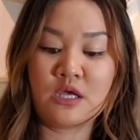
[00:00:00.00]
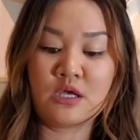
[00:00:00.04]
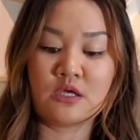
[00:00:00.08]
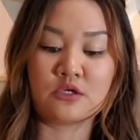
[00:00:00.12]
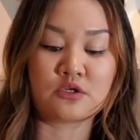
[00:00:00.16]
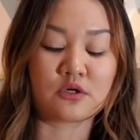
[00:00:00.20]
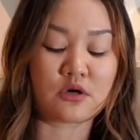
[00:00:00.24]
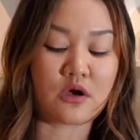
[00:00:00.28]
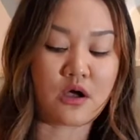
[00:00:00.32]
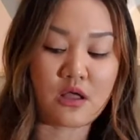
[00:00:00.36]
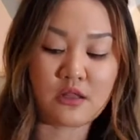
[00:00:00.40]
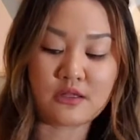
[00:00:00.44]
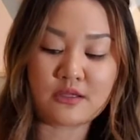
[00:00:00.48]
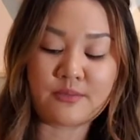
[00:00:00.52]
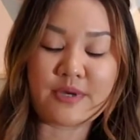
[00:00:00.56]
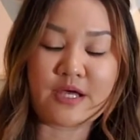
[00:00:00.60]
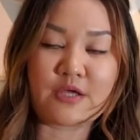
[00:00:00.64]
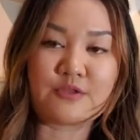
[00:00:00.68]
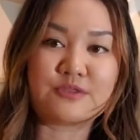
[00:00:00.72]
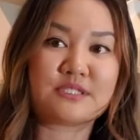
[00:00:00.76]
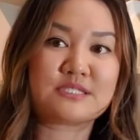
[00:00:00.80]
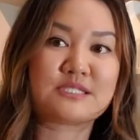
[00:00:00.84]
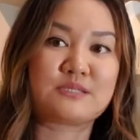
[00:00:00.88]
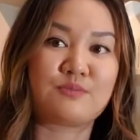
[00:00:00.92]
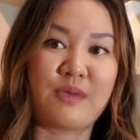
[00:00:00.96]
You're all
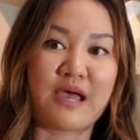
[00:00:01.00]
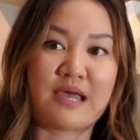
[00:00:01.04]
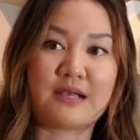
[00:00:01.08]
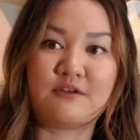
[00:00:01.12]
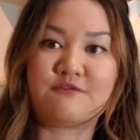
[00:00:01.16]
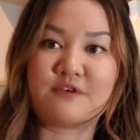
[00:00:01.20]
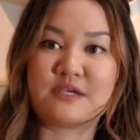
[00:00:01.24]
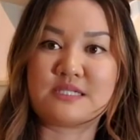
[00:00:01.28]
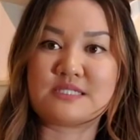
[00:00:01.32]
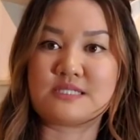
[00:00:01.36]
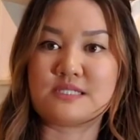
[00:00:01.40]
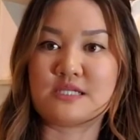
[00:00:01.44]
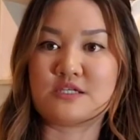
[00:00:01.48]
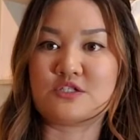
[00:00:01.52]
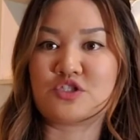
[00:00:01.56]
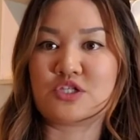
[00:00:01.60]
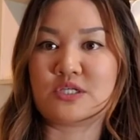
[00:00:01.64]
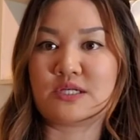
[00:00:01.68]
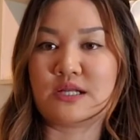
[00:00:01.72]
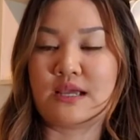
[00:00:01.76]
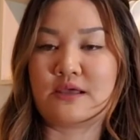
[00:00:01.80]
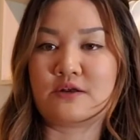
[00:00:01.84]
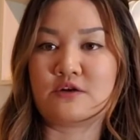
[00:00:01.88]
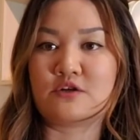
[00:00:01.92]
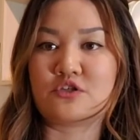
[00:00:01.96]
about this
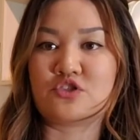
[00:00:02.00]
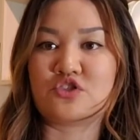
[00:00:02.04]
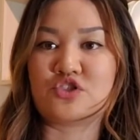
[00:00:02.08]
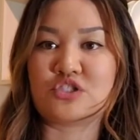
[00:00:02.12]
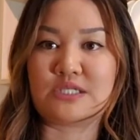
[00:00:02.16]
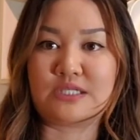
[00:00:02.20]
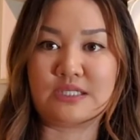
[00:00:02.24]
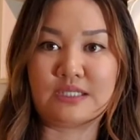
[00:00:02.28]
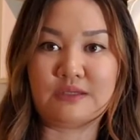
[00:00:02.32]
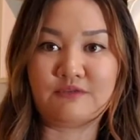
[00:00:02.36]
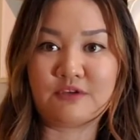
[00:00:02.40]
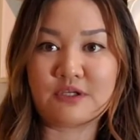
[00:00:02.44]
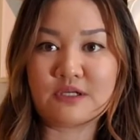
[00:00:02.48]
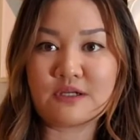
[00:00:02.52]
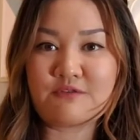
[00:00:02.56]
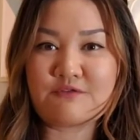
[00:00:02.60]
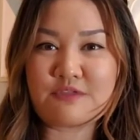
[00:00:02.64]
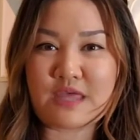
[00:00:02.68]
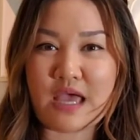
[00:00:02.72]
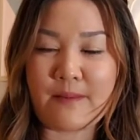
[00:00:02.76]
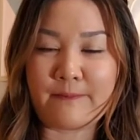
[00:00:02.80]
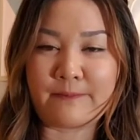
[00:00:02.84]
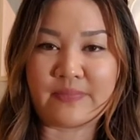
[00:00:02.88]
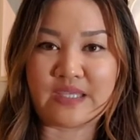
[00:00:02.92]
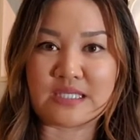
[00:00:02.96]
manifestation energy, even if
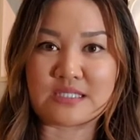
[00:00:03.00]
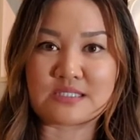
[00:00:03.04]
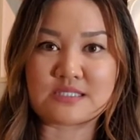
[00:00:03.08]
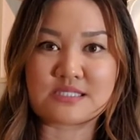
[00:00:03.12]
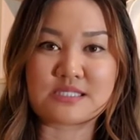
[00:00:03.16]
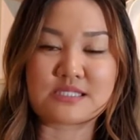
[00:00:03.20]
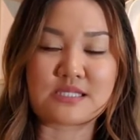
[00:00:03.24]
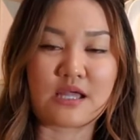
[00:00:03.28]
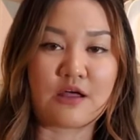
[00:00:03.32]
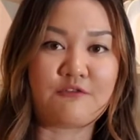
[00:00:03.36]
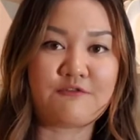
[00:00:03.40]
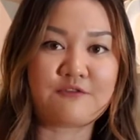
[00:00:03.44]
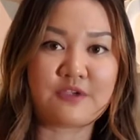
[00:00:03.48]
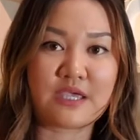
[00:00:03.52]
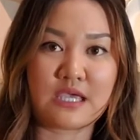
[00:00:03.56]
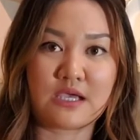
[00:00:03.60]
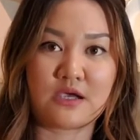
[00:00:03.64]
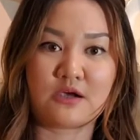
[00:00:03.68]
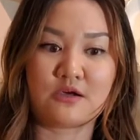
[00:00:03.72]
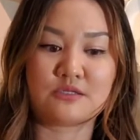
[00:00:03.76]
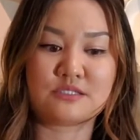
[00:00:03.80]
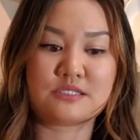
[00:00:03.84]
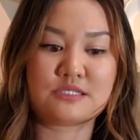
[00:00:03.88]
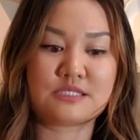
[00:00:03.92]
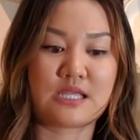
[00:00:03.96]
that means self
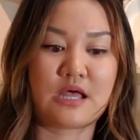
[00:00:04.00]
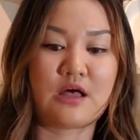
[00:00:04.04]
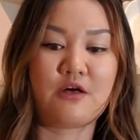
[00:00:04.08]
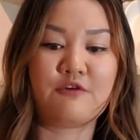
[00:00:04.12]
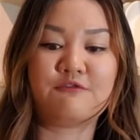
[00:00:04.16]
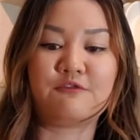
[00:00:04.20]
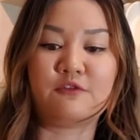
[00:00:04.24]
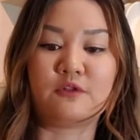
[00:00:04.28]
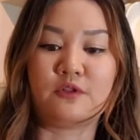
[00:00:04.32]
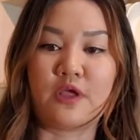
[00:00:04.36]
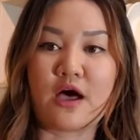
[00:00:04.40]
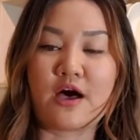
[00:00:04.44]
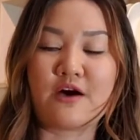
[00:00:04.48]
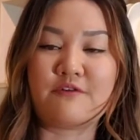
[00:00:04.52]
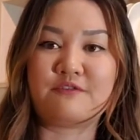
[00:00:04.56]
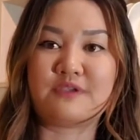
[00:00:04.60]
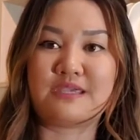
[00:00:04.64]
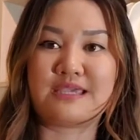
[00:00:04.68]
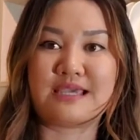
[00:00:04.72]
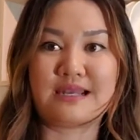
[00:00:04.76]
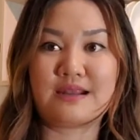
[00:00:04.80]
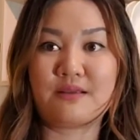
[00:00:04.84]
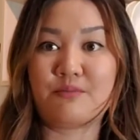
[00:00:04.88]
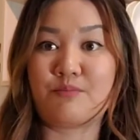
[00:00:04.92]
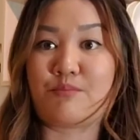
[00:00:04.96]
care, self love,
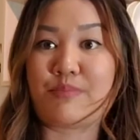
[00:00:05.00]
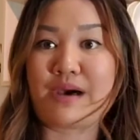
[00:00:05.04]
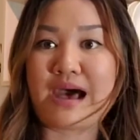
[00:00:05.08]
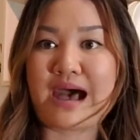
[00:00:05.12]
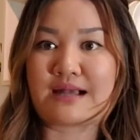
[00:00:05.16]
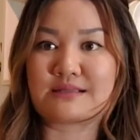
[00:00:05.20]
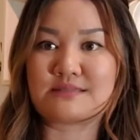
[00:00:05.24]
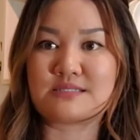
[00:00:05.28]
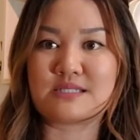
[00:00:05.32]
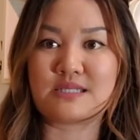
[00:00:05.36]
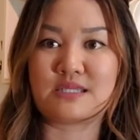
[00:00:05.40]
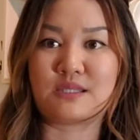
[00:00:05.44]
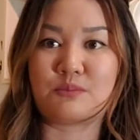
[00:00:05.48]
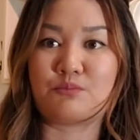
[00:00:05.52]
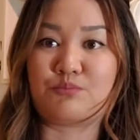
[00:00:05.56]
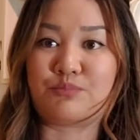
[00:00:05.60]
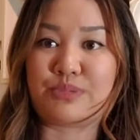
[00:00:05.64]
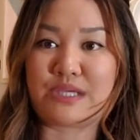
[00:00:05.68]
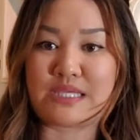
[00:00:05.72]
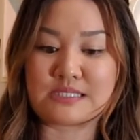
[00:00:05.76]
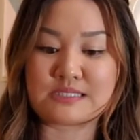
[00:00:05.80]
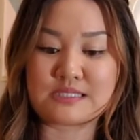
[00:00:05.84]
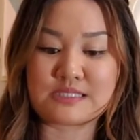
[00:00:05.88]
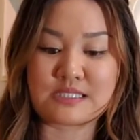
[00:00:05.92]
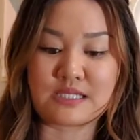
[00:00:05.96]
getting back to the
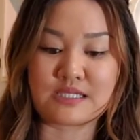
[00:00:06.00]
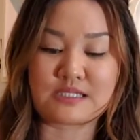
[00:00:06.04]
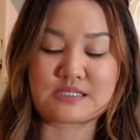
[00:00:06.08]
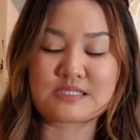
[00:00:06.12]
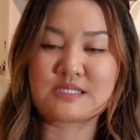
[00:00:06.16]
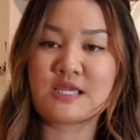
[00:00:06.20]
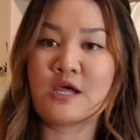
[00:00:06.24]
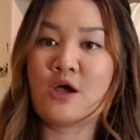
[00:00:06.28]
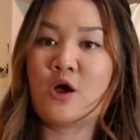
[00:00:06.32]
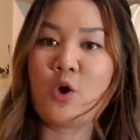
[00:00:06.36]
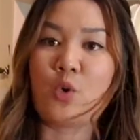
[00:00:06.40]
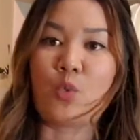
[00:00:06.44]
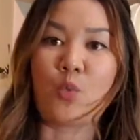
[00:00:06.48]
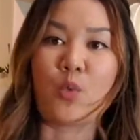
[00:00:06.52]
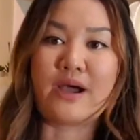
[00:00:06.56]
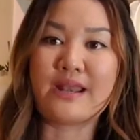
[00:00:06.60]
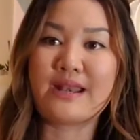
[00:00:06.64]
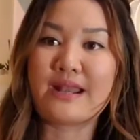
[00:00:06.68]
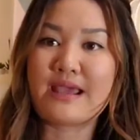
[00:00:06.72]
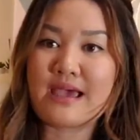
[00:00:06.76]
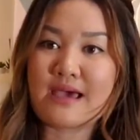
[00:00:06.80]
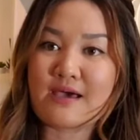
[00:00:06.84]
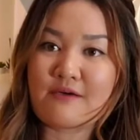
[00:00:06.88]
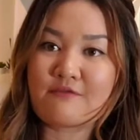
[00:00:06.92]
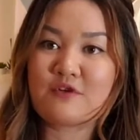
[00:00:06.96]
basics,
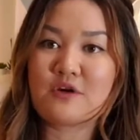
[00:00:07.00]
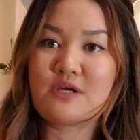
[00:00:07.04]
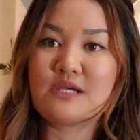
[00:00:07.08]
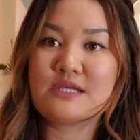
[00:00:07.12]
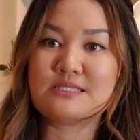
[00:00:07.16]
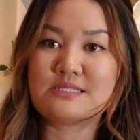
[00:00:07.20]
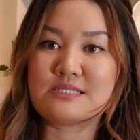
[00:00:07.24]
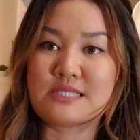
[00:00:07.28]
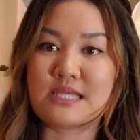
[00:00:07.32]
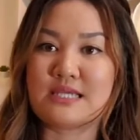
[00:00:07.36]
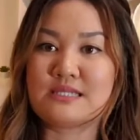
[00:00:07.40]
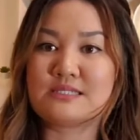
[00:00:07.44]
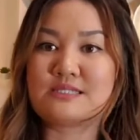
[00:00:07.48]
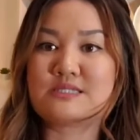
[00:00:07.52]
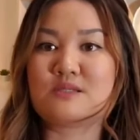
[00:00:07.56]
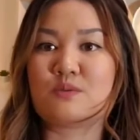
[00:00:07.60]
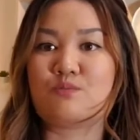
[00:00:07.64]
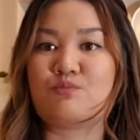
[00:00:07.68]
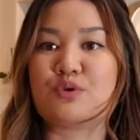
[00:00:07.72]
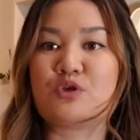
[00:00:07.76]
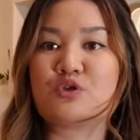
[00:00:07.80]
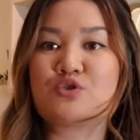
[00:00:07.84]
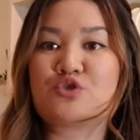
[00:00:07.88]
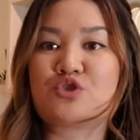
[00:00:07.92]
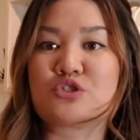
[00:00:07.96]
whatever it takes to
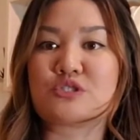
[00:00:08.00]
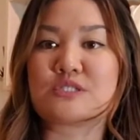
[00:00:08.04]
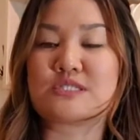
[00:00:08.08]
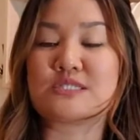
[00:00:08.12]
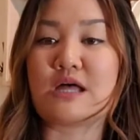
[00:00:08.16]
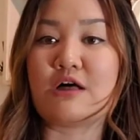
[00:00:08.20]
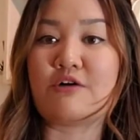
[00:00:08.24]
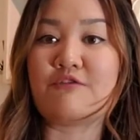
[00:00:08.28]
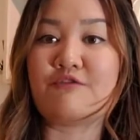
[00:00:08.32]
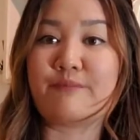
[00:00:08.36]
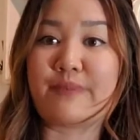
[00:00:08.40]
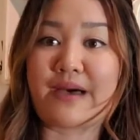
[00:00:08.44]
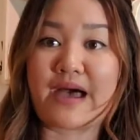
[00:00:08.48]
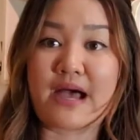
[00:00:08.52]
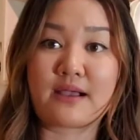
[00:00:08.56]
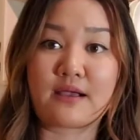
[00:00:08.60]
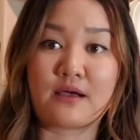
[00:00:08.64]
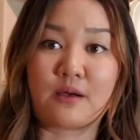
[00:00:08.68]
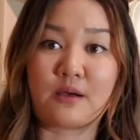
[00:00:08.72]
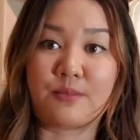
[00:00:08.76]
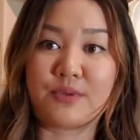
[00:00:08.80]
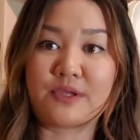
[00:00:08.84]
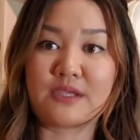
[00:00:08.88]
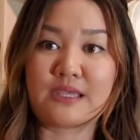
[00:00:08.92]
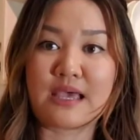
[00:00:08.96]
build yourself back
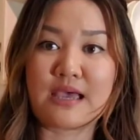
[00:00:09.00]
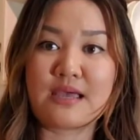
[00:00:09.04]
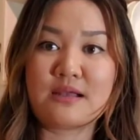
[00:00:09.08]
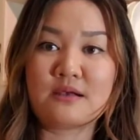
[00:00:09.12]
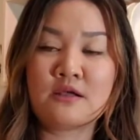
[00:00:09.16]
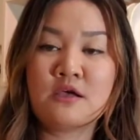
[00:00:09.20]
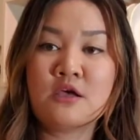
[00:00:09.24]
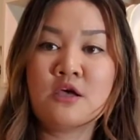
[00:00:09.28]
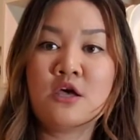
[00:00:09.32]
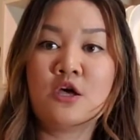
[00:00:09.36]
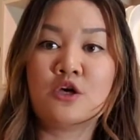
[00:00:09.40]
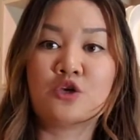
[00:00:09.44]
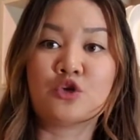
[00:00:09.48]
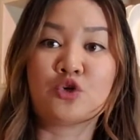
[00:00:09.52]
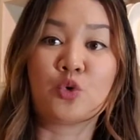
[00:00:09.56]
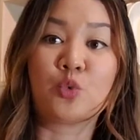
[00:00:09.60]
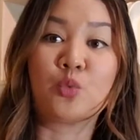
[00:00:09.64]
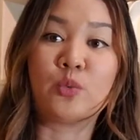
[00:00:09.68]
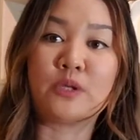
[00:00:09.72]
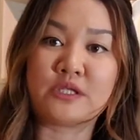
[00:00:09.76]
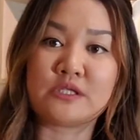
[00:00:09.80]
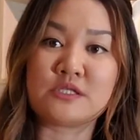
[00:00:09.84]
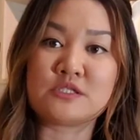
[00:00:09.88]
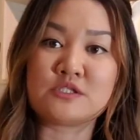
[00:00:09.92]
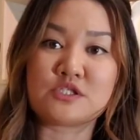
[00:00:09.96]
up again, you're
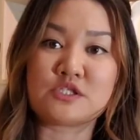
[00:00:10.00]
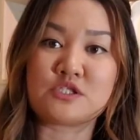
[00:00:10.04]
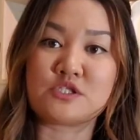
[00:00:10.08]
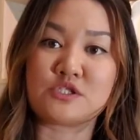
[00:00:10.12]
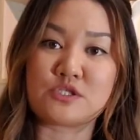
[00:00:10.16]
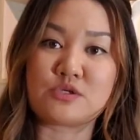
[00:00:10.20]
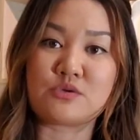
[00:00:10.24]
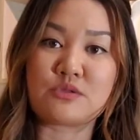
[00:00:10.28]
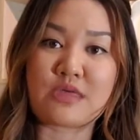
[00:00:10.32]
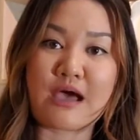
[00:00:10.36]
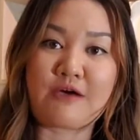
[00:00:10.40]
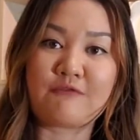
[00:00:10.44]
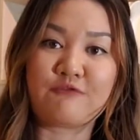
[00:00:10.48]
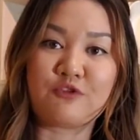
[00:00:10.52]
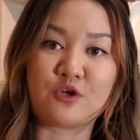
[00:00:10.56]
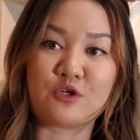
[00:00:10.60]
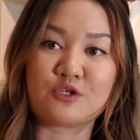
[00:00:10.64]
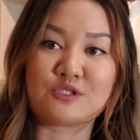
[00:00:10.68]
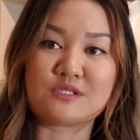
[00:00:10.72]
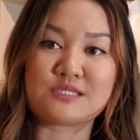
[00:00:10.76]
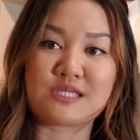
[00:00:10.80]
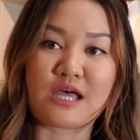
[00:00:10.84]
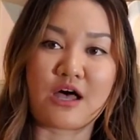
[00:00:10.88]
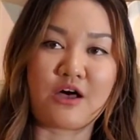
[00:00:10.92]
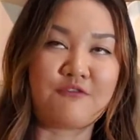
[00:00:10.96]
willing to do that for
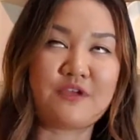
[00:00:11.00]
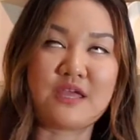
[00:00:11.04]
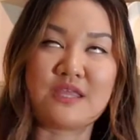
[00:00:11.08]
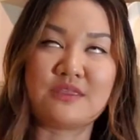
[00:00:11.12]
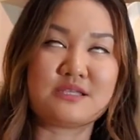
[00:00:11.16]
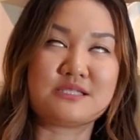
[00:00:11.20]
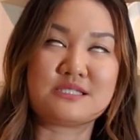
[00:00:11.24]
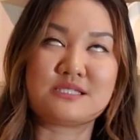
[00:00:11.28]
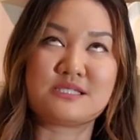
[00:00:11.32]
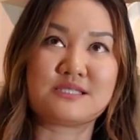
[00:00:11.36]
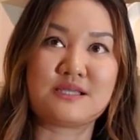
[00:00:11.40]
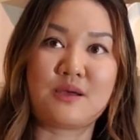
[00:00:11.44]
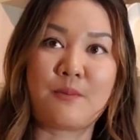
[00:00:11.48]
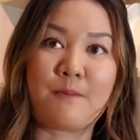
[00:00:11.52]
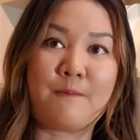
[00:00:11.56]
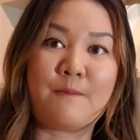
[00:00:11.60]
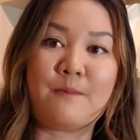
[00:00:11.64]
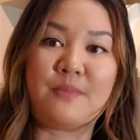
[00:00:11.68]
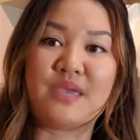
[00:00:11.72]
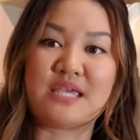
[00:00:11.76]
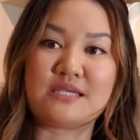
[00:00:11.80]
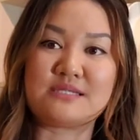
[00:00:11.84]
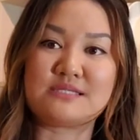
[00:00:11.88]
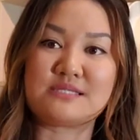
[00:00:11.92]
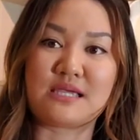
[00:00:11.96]
yourself. And this is
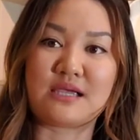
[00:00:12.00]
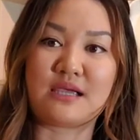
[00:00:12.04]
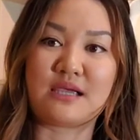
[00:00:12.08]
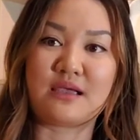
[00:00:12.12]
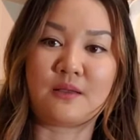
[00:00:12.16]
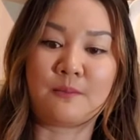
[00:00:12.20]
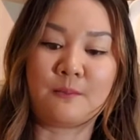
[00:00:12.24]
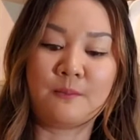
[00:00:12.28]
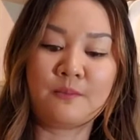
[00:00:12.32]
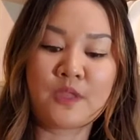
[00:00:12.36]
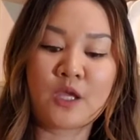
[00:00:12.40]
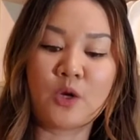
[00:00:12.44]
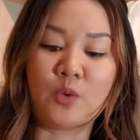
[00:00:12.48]
amazing.